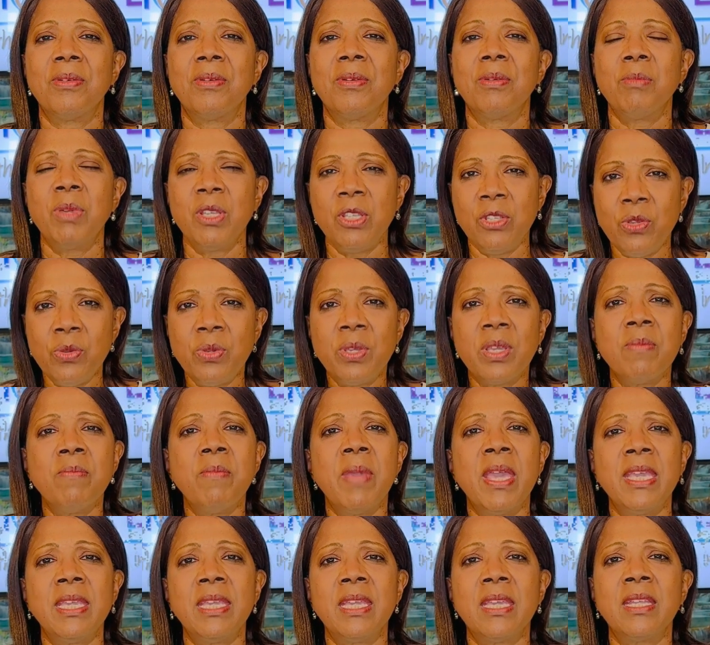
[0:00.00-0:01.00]
but you can
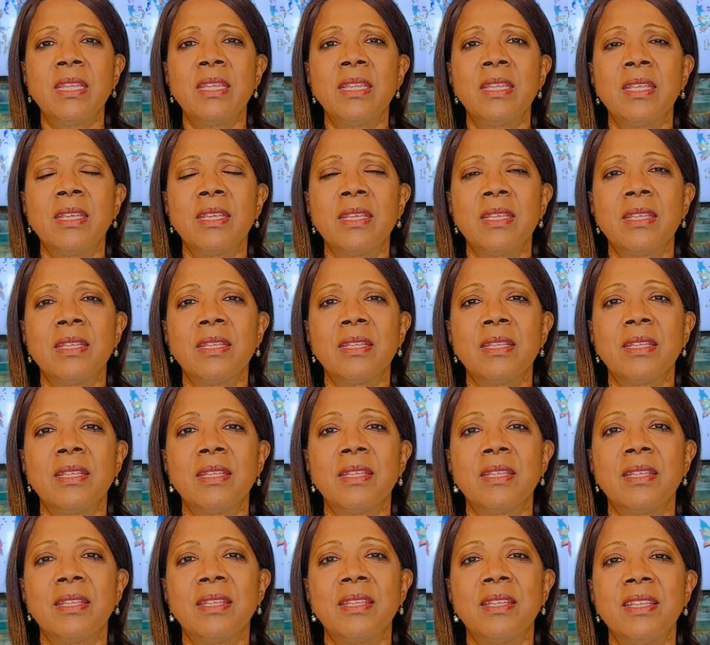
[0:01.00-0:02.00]
make it.
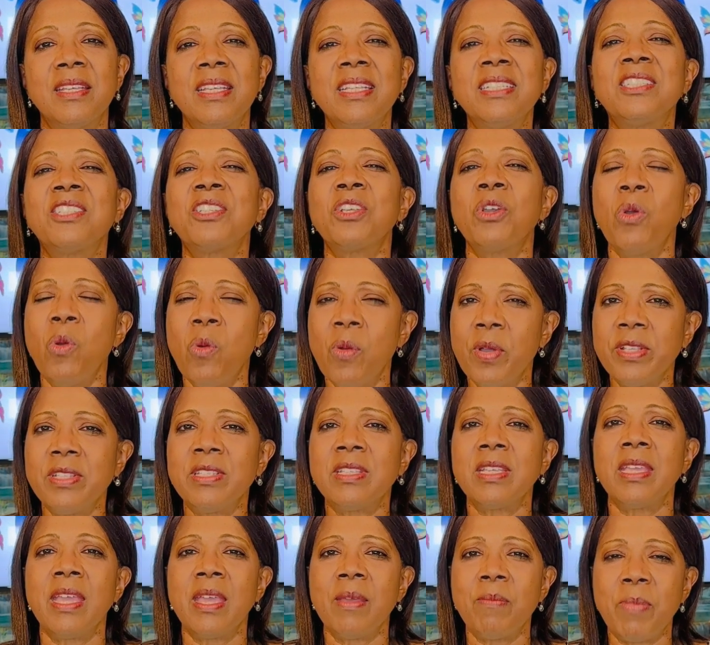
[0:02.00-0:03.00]
It's going
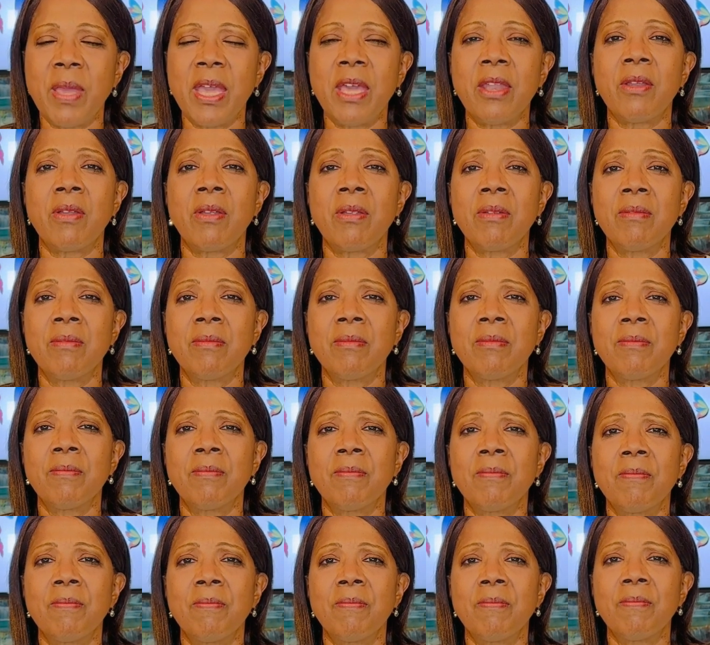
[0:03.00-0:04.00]
to get better.
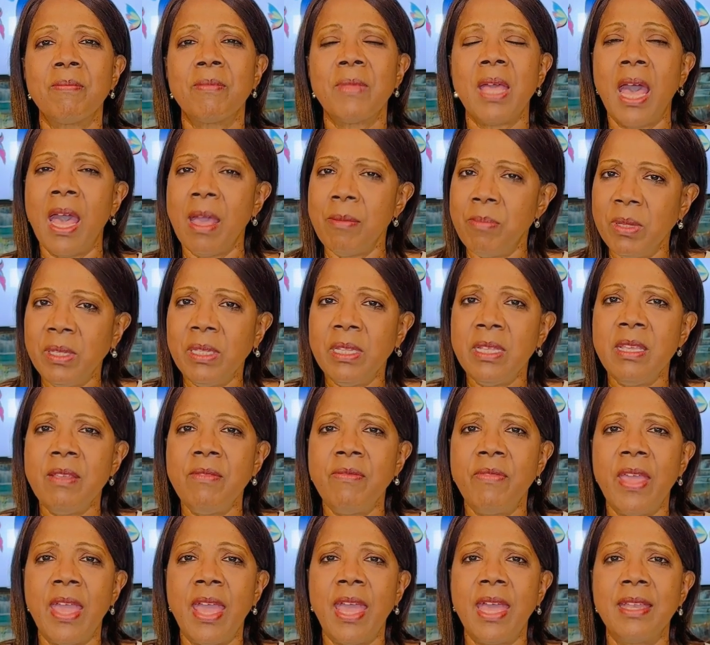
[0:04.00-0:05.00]
I
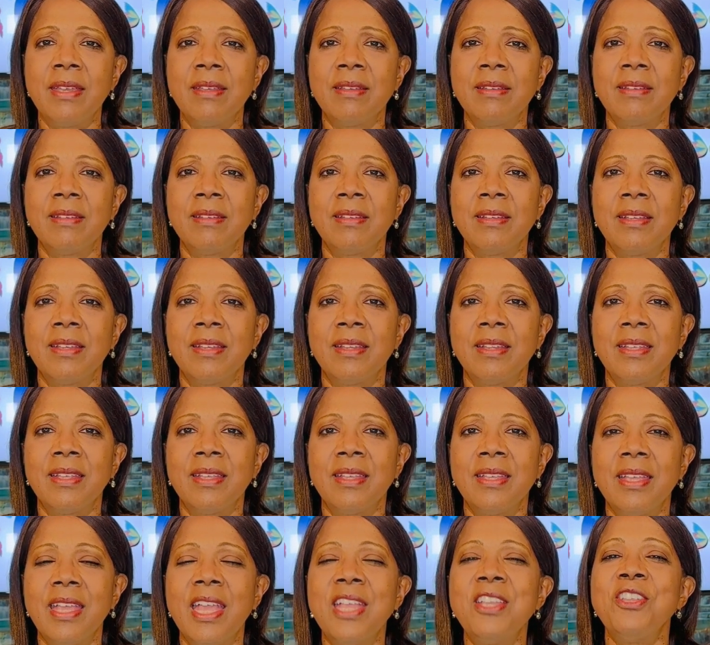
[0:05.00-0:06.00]
believe that.
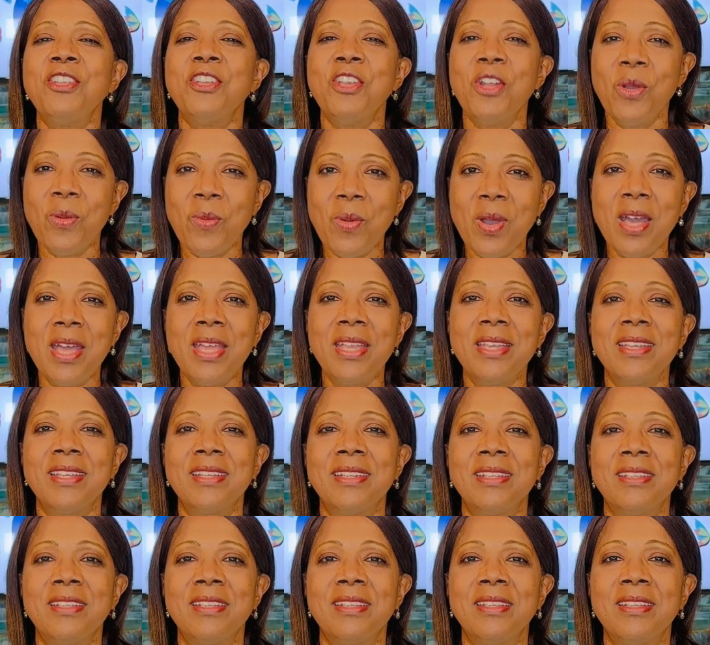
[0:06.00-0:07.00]
And you know what?
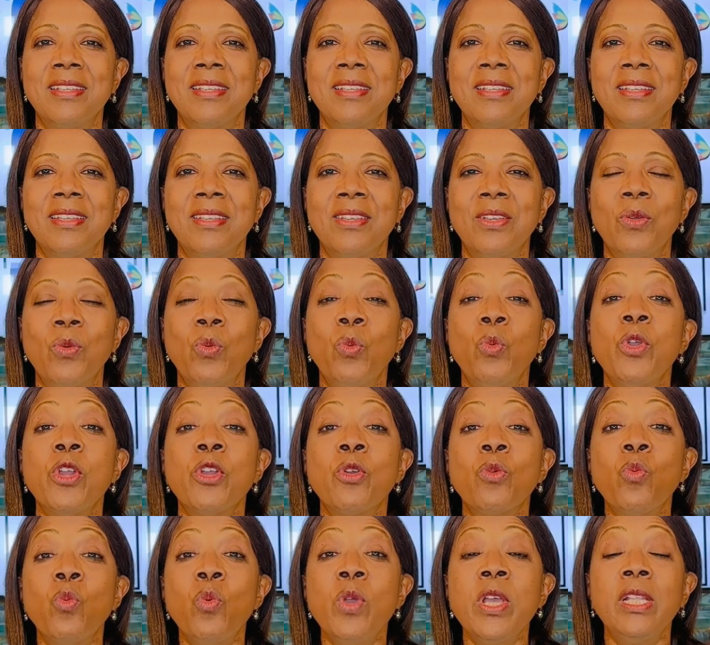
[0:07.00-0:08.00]

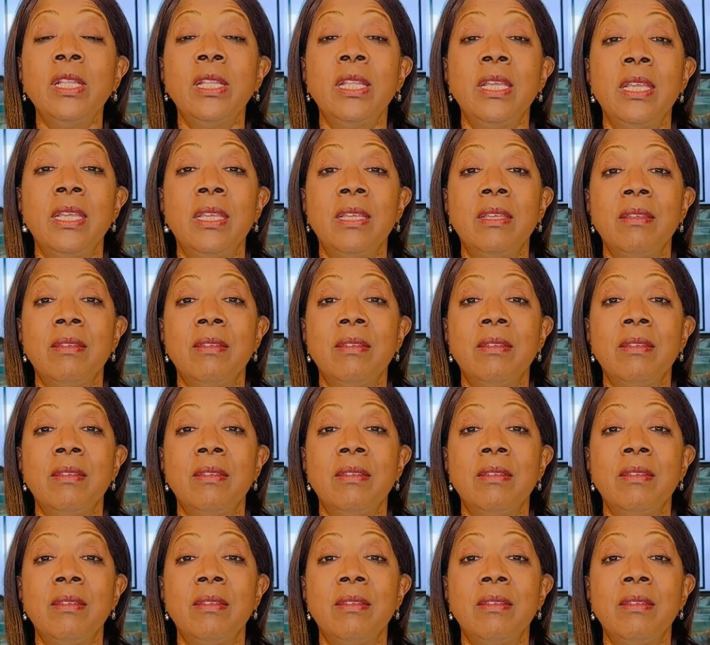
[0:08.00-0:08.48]
We're willing